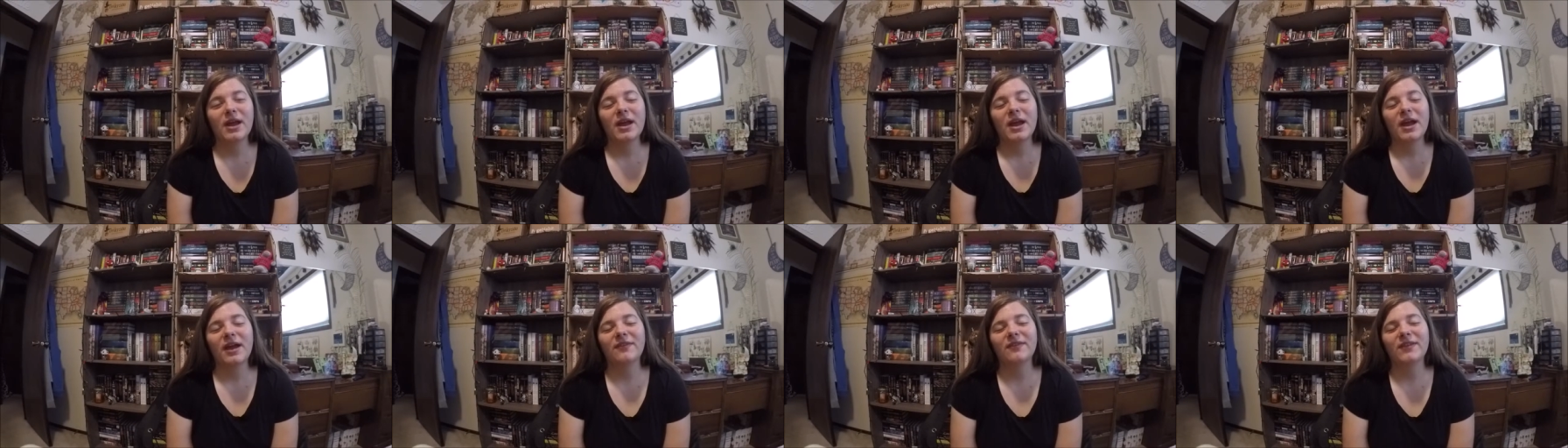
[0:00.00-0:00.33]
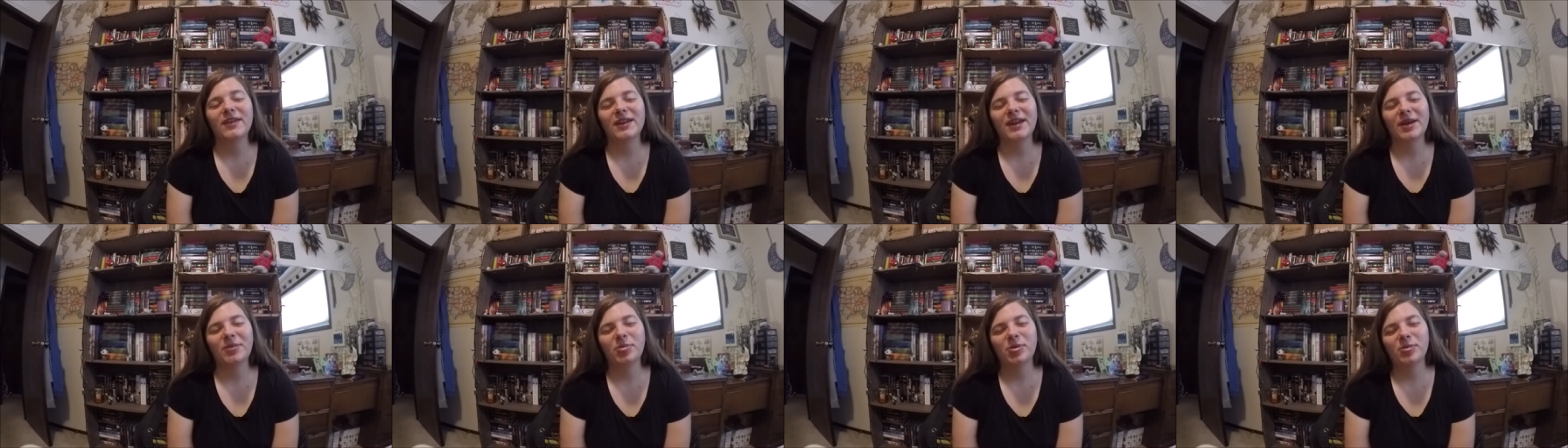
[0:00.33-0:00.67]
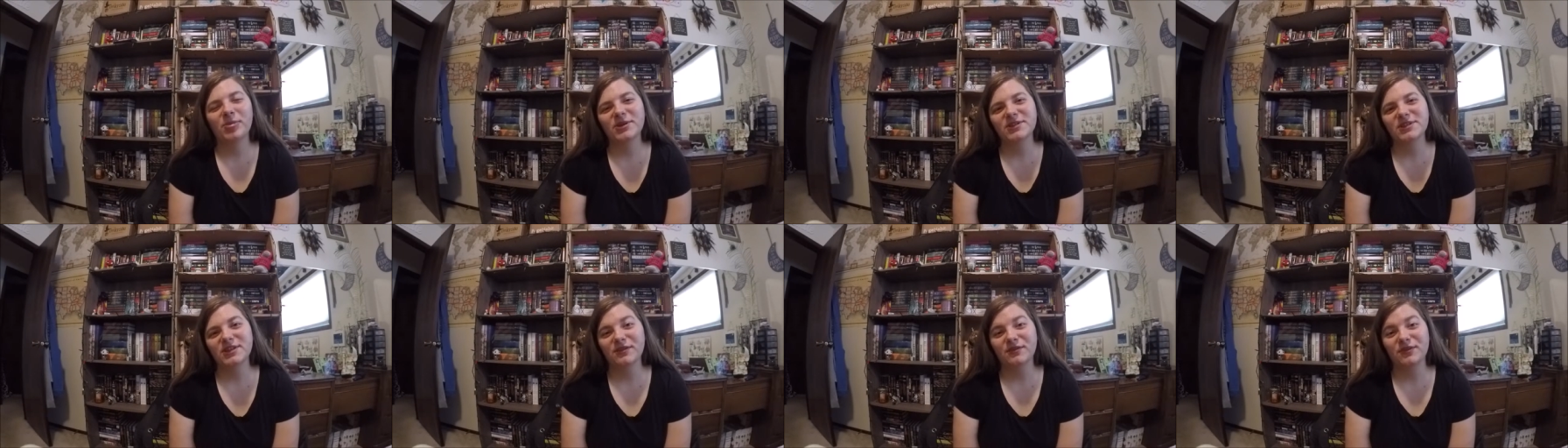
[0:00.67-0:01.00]
And then I put
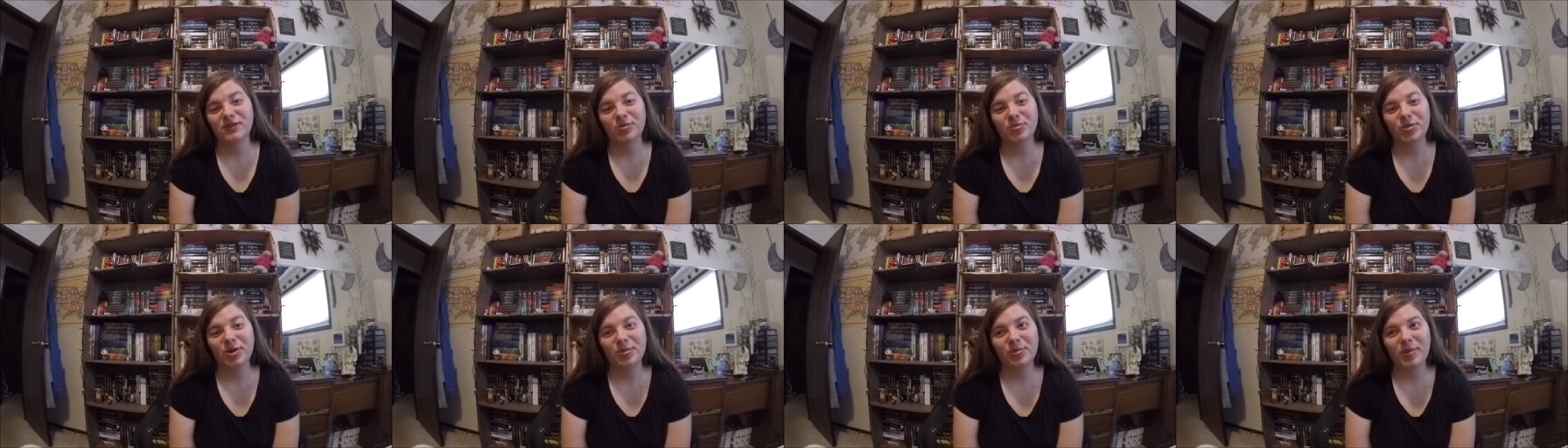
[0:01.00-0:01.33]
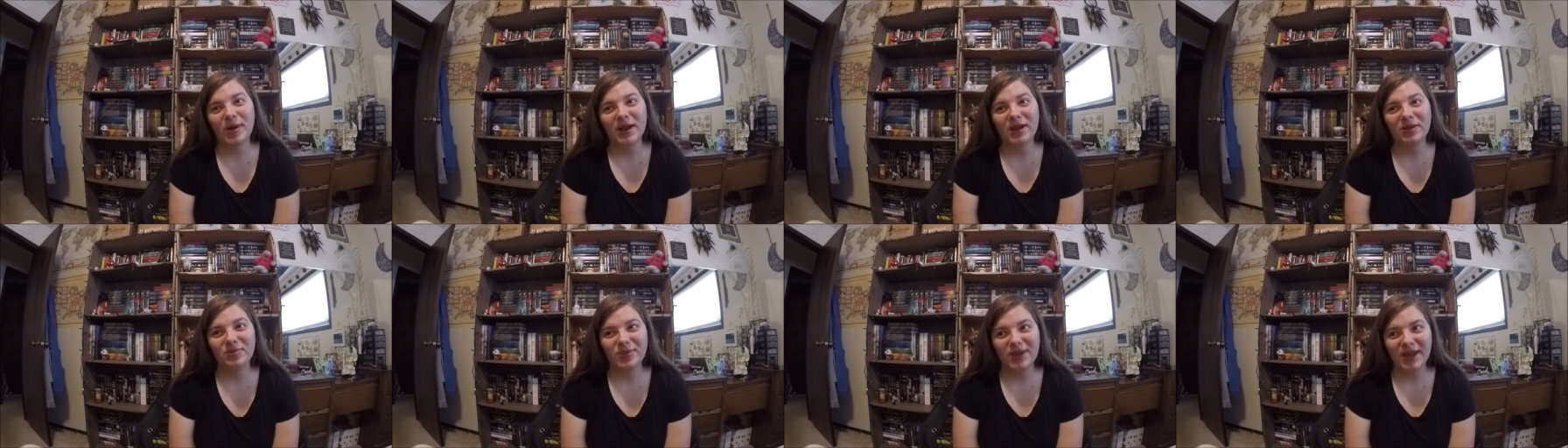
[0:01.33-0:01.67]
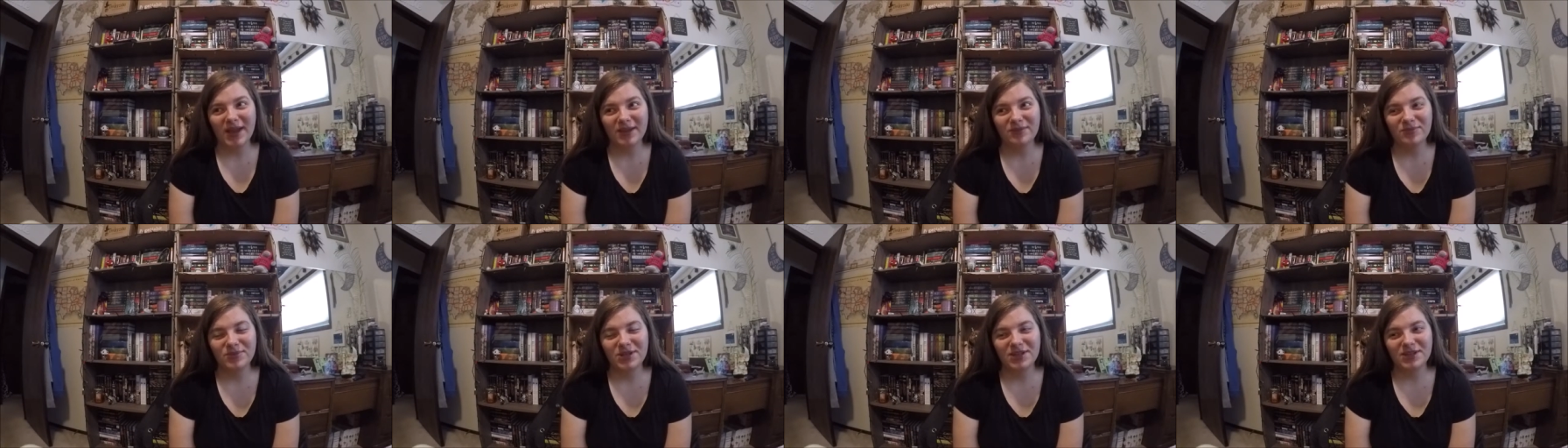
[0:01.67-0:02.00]
myself on a book buying
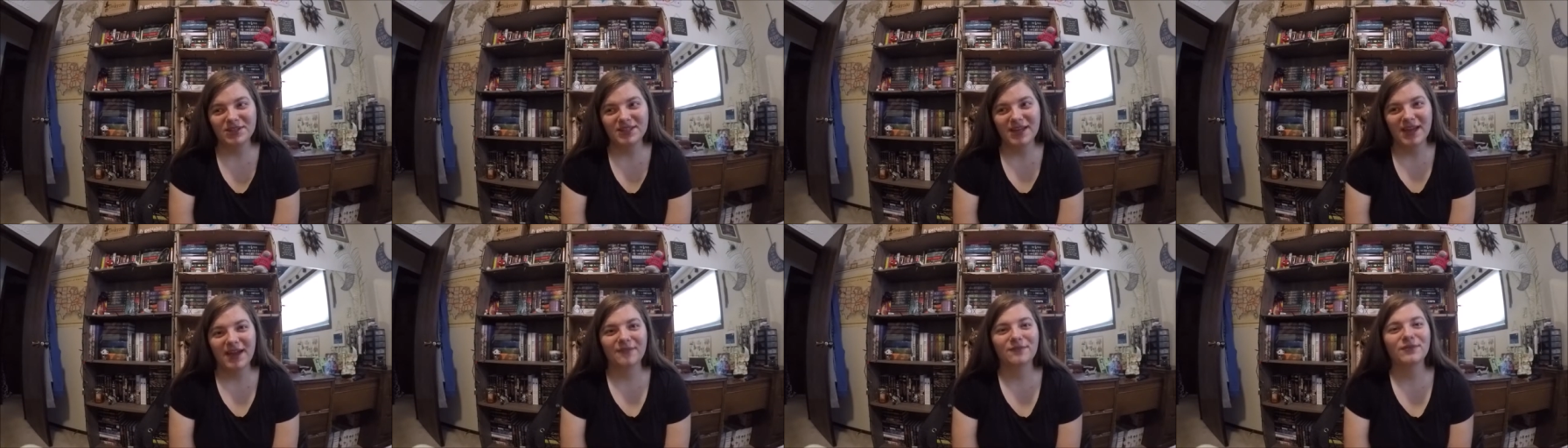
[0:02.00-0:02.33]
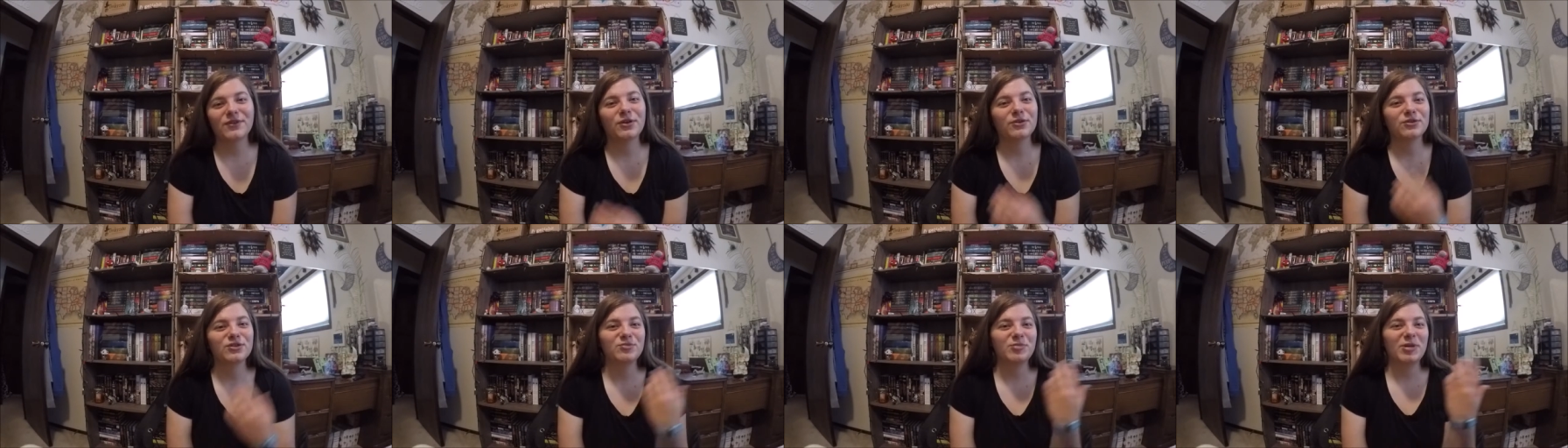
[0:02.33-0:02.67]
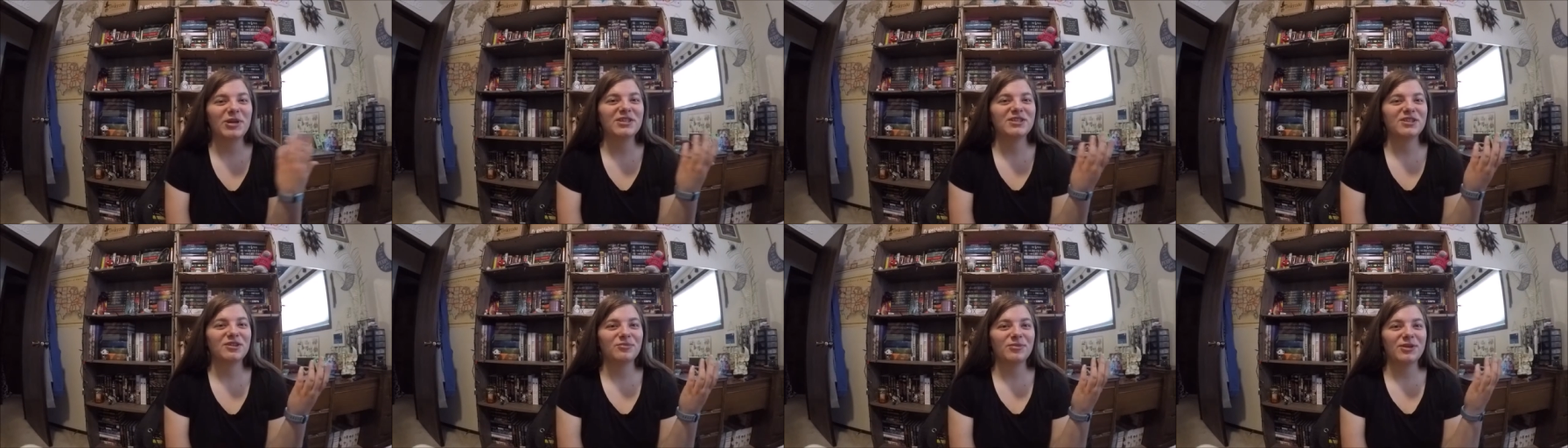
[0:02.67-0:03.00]
ban because I have no
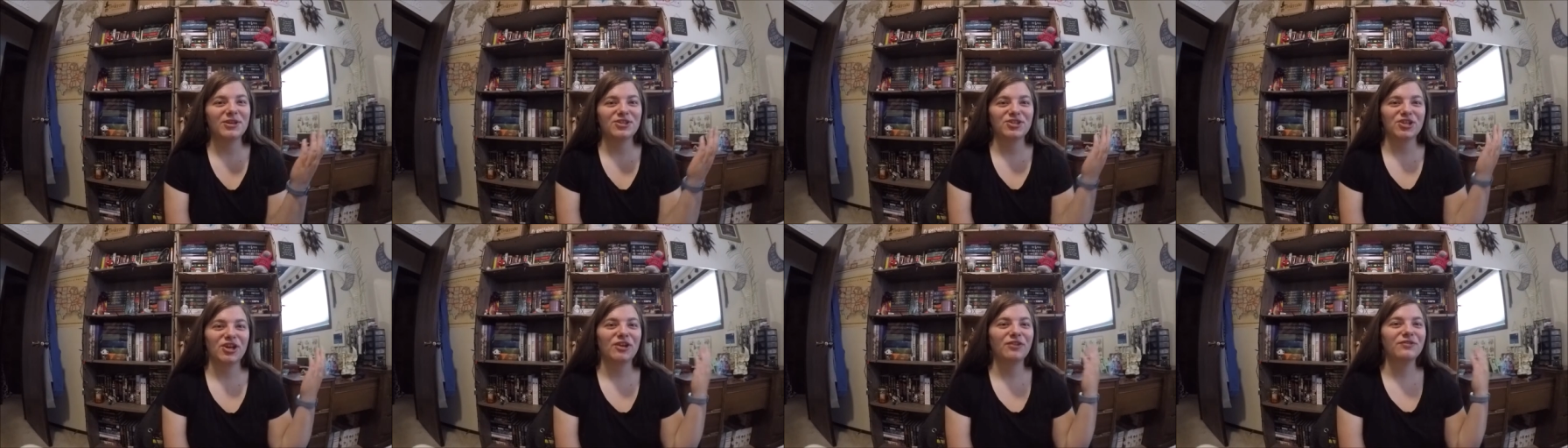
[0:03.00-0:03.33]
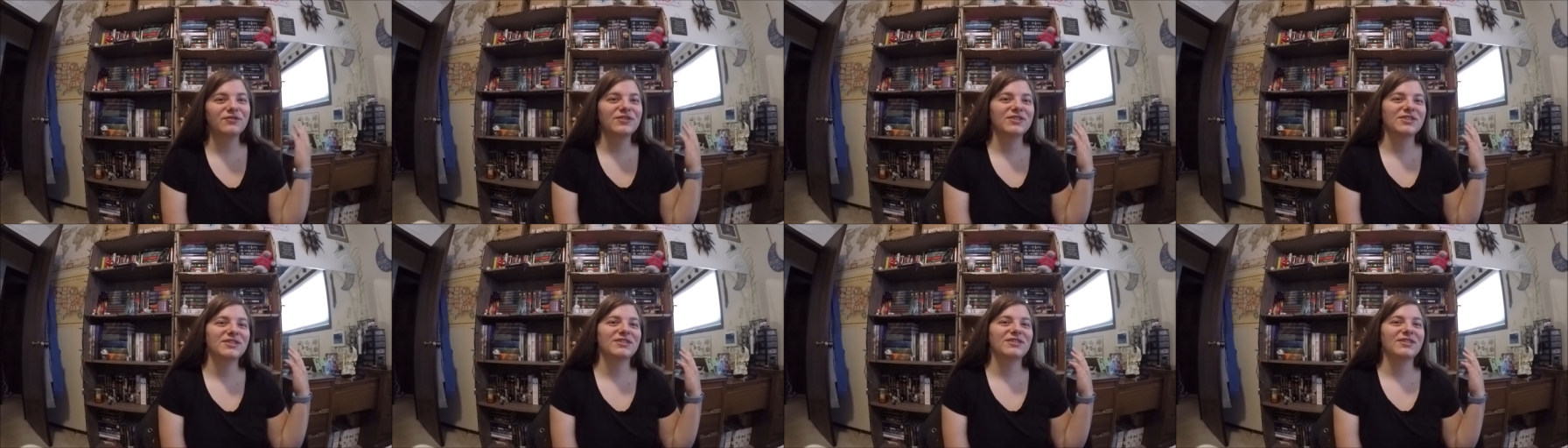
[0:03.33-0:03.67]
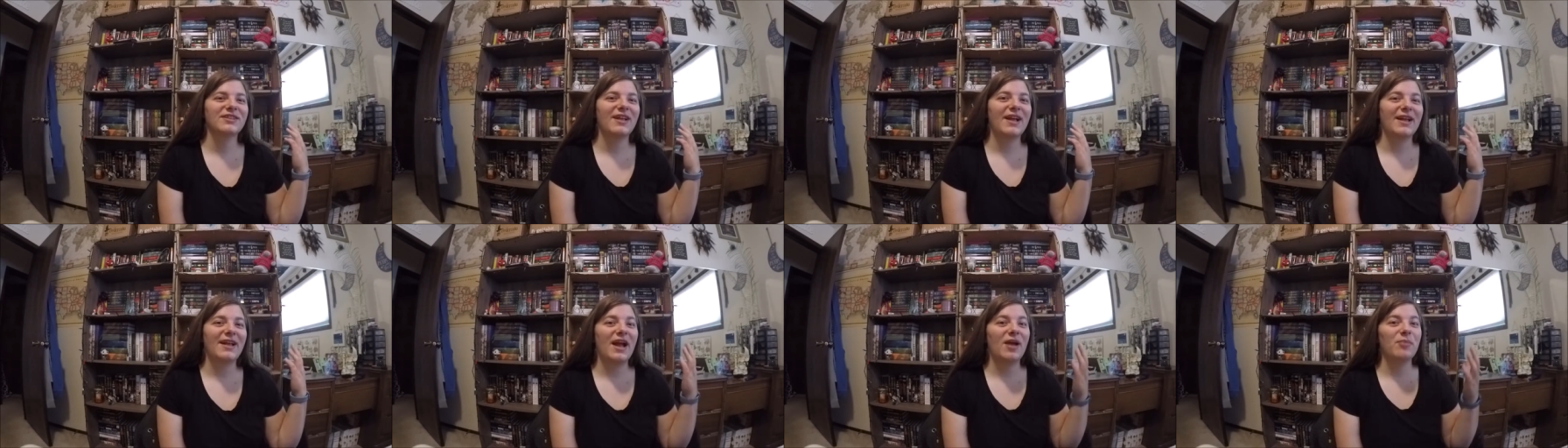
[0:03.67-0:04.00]
space on my shelves.
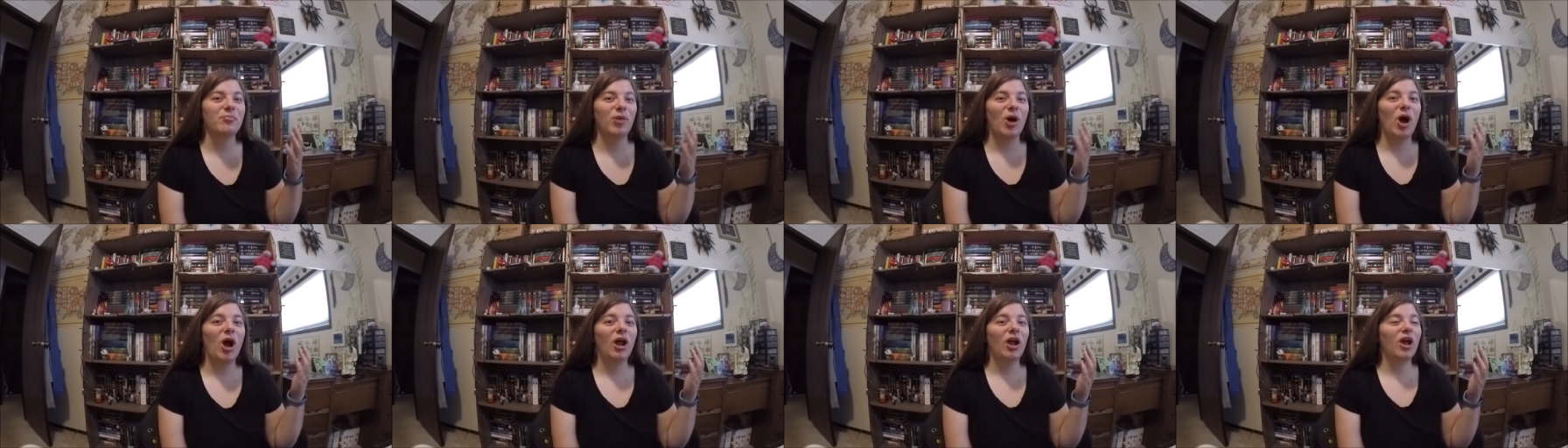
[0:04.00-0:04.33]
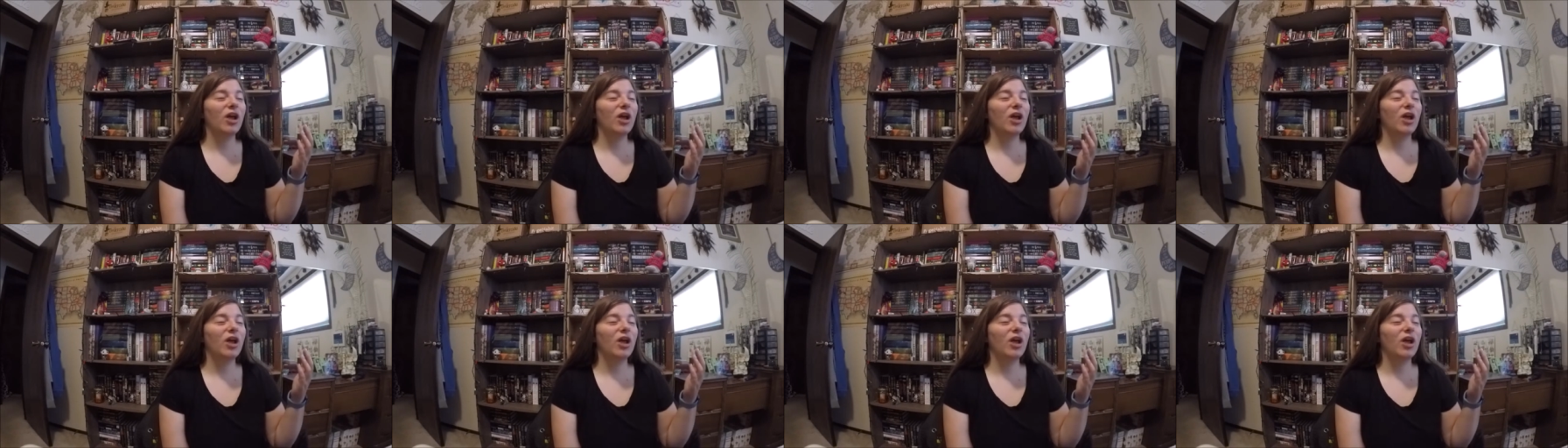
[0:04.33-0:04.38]
Like I bought